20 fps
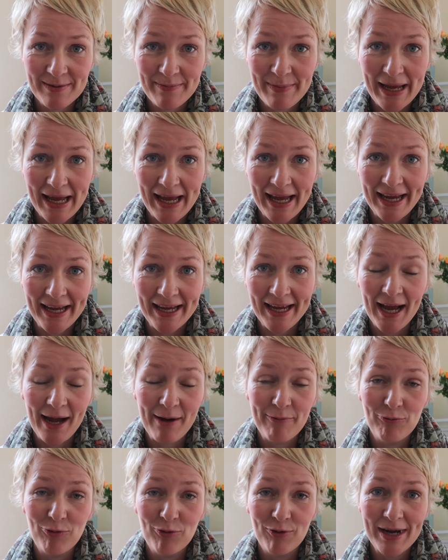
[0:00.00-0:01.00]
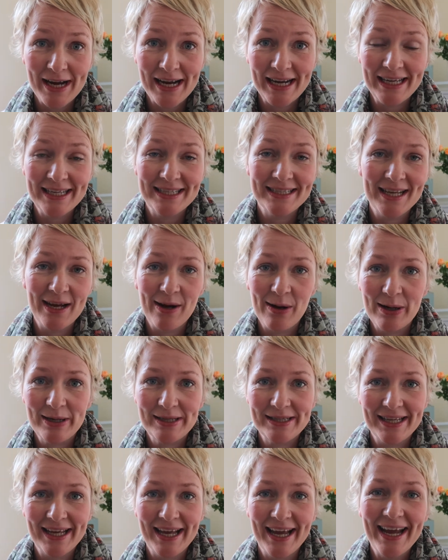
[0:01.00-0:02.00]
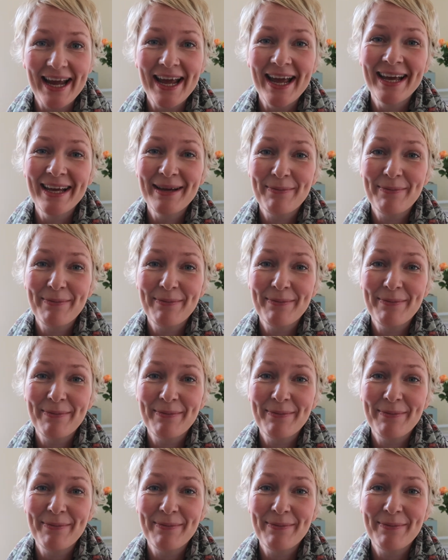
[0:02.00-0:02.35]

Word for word: to me. I'm really seriously